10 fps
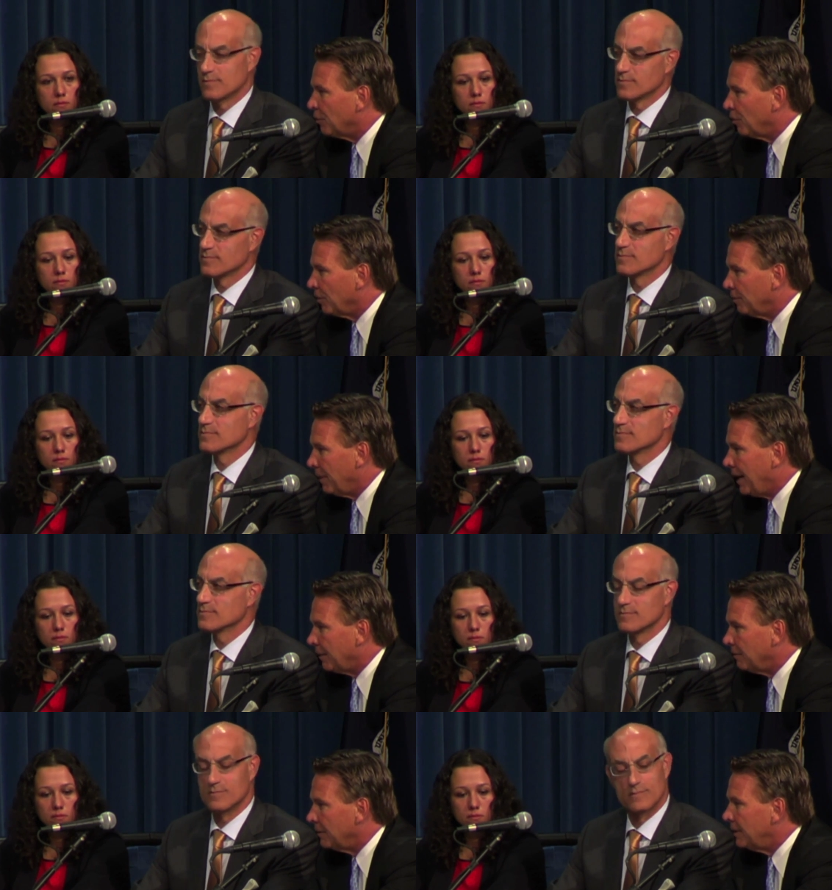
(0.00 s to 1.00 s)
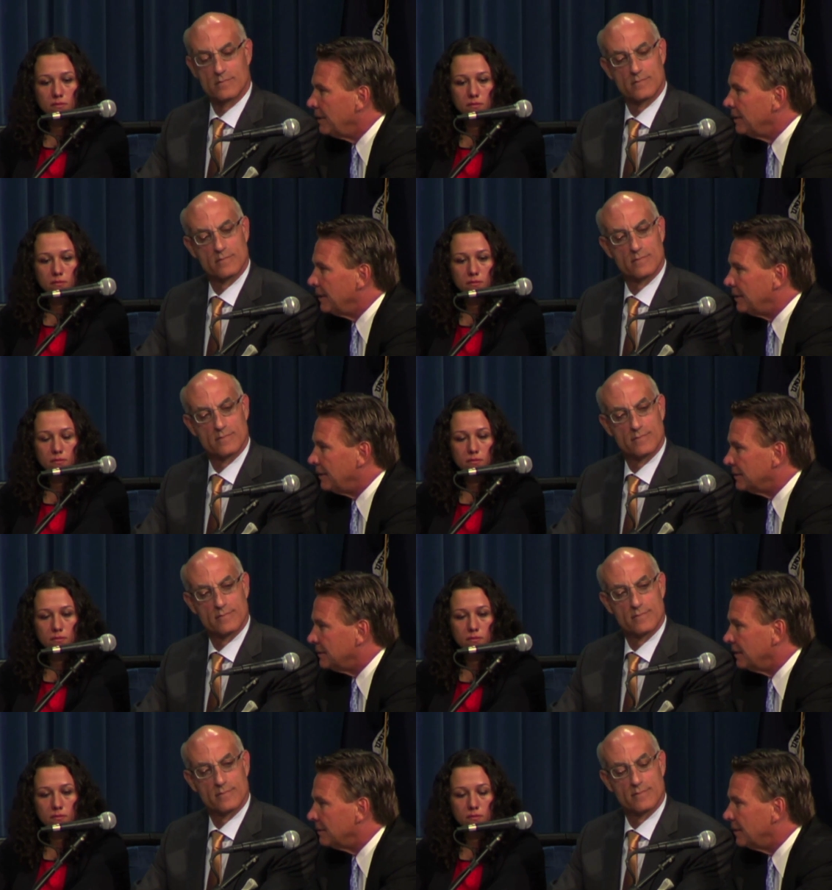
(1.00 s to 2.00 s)
Speaker 1: squared off. And to the
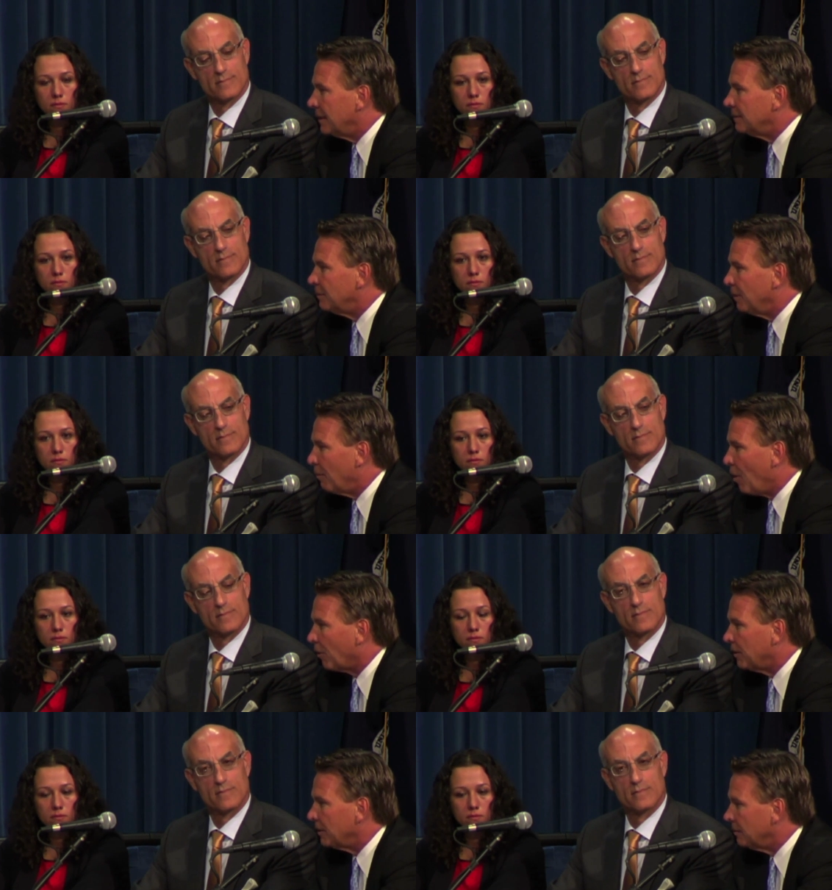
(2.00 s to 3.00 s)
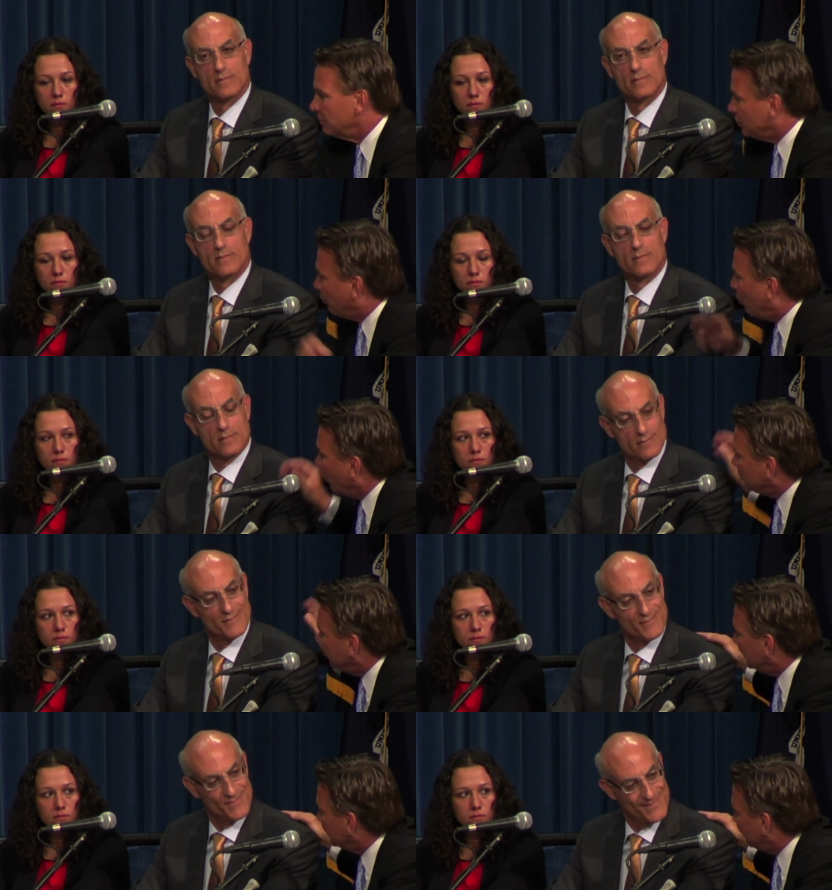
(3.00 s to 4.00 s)
extent that the market supports a
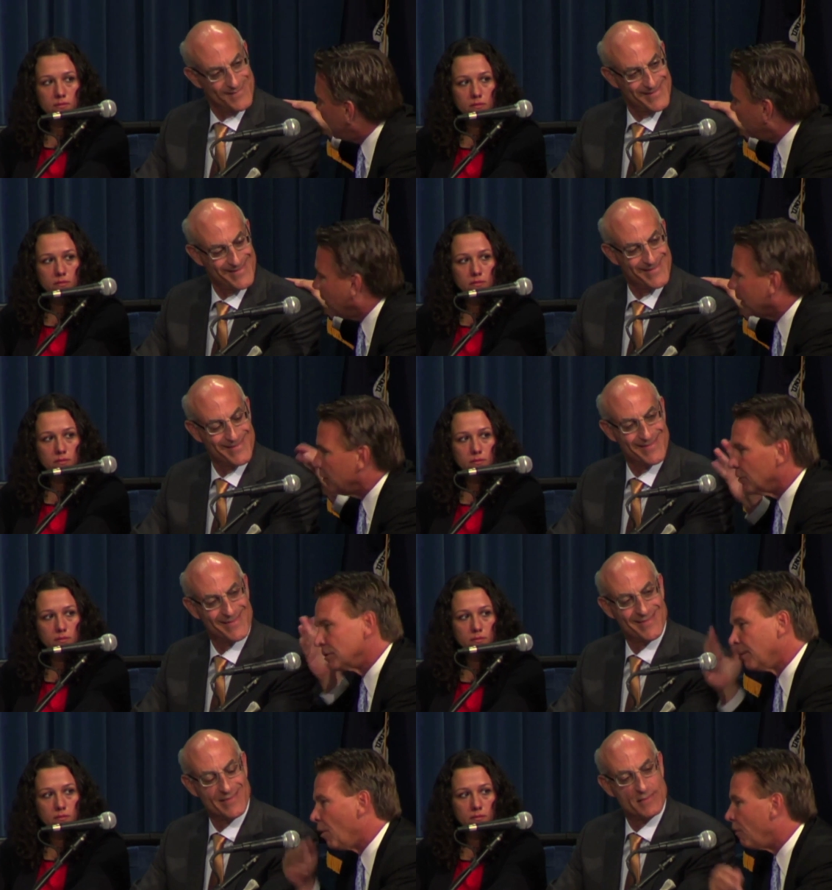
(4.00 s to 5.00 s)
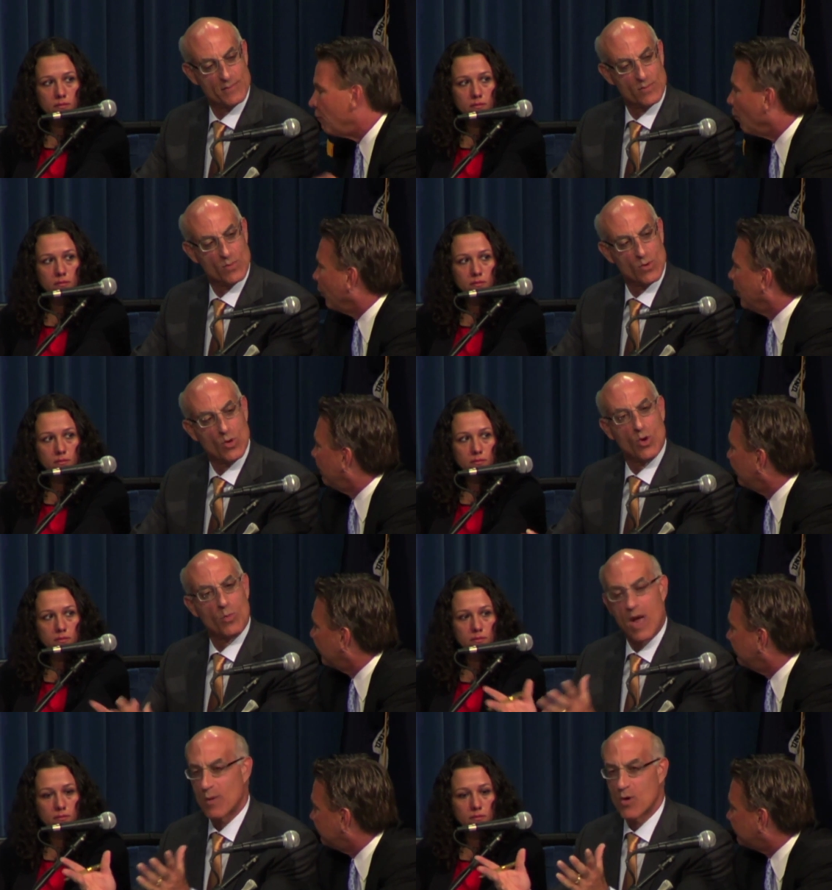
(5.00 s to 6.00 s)
business model like yours, I'm all for you. But
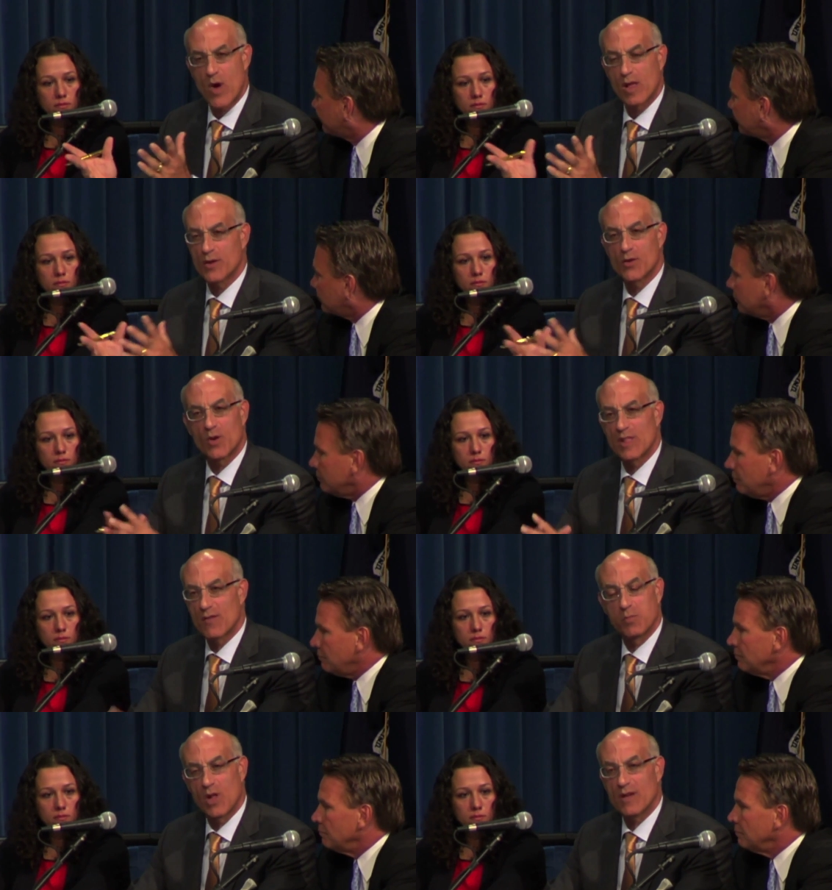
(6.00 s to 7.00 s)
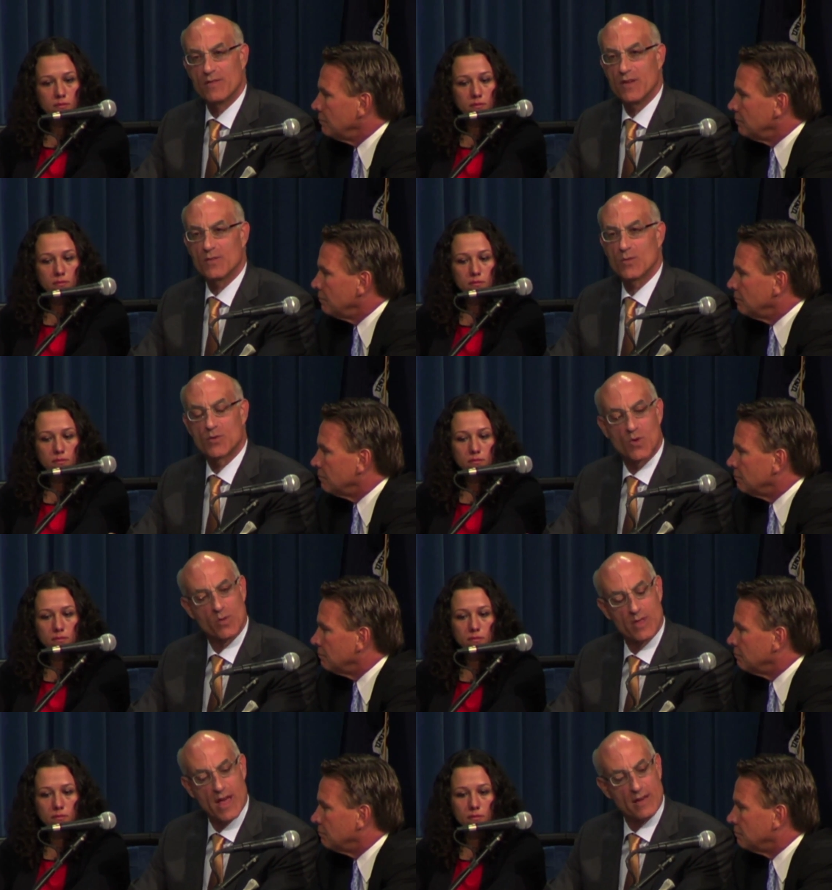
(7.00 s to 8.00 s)
how about a
Speaker 2: regulatory level playing field? What's wrong with
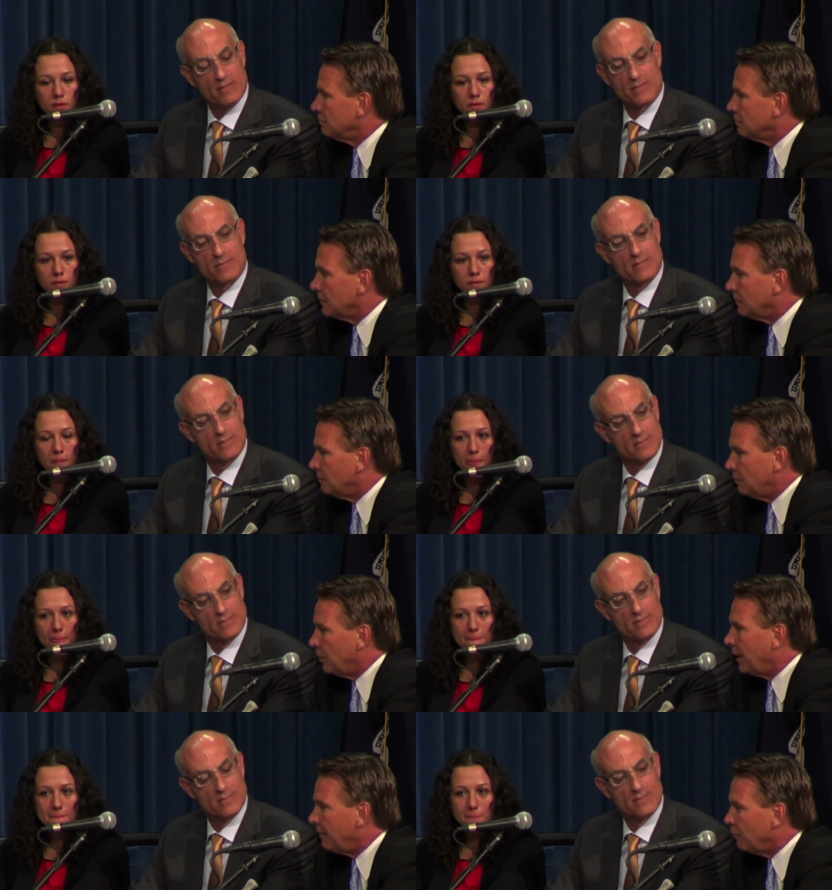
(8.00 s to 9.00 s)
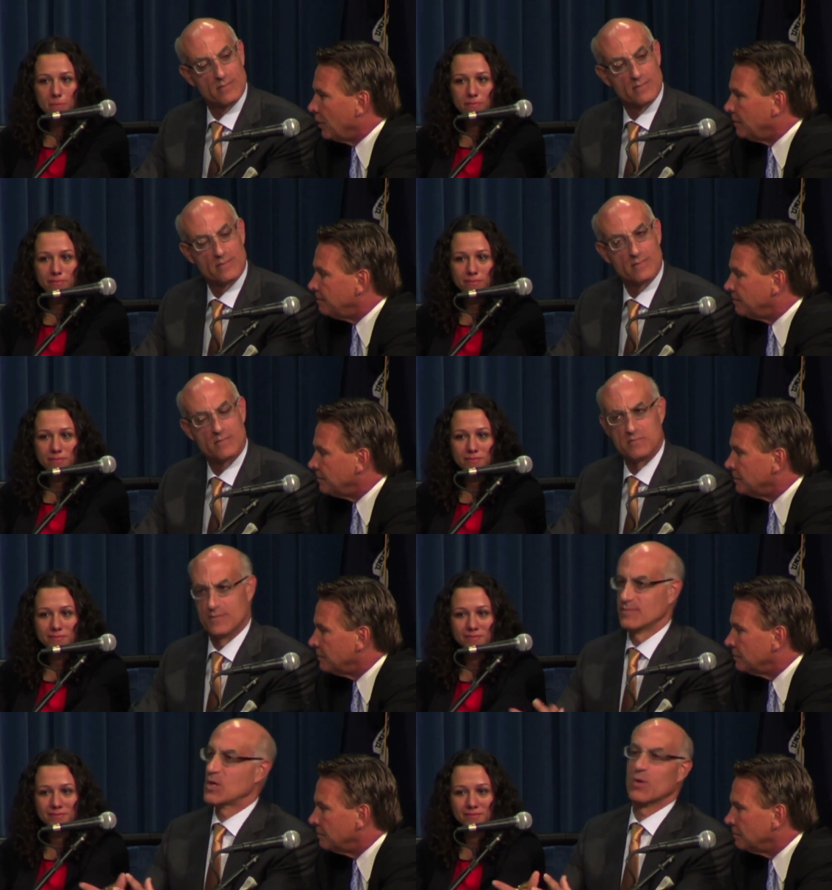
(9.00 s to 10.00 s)
that?
Speaker 1: We have one.
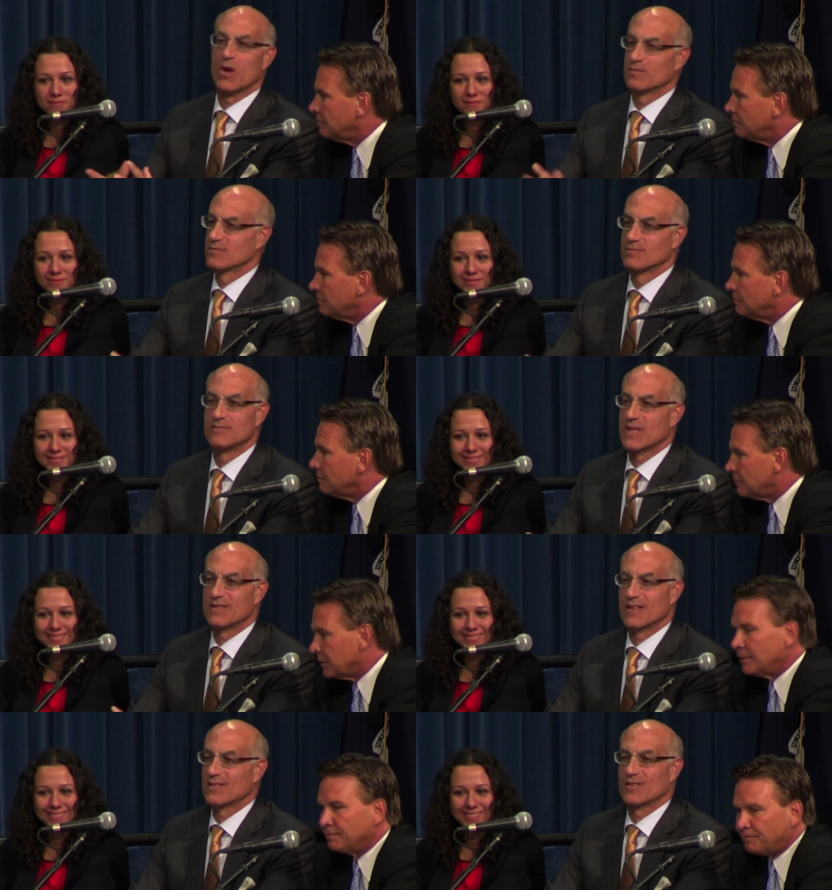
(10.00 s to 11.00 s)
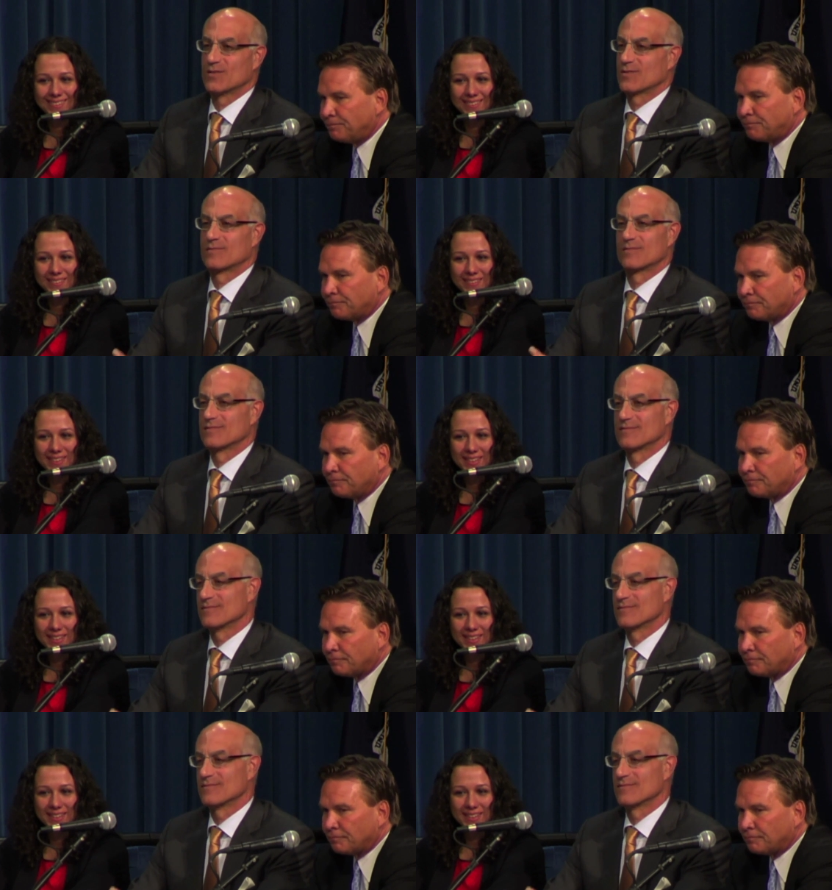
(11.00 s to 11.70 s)
Speaker 2: No, we don't. That's, okay. that's just so.